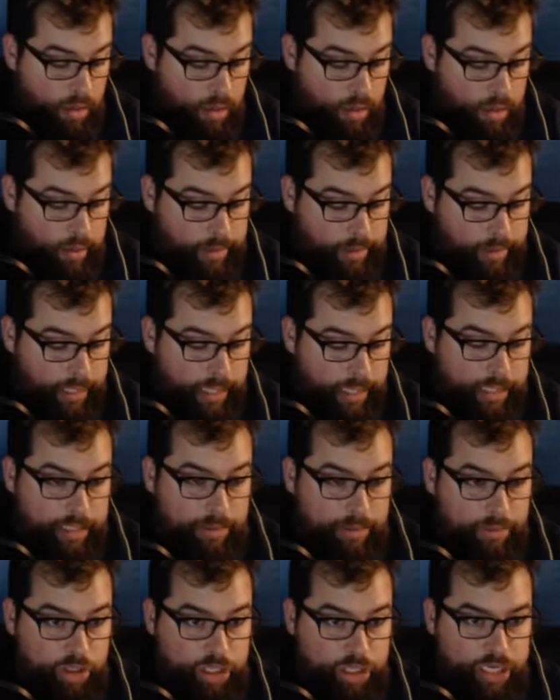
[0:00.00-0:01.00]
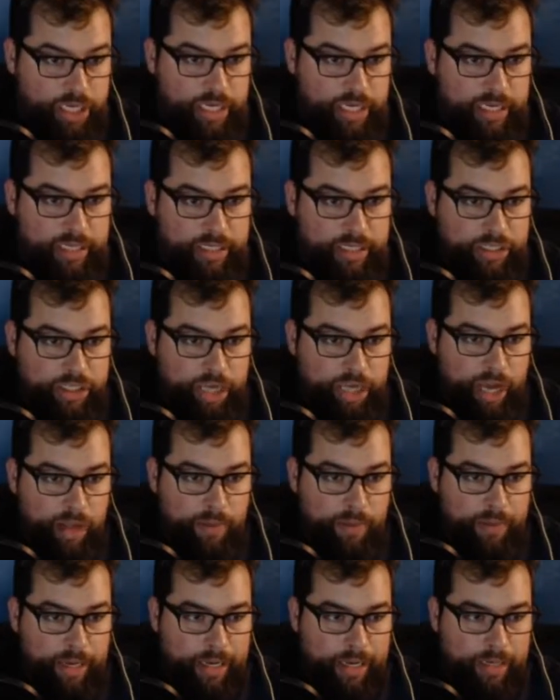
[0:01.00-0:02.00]
Let's eat some cheese, shall
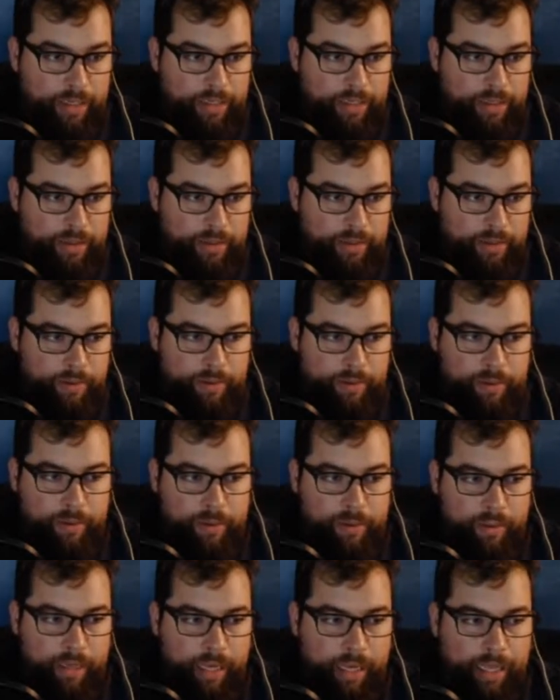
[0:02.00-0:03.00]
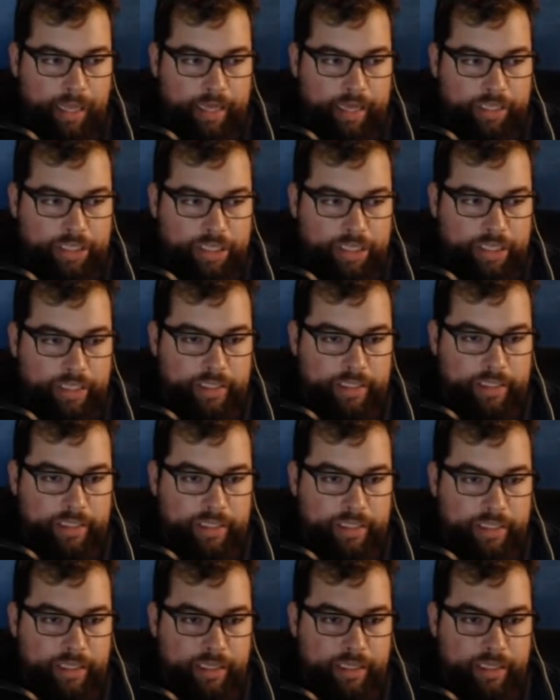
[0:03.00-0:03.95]
we? I like cheese.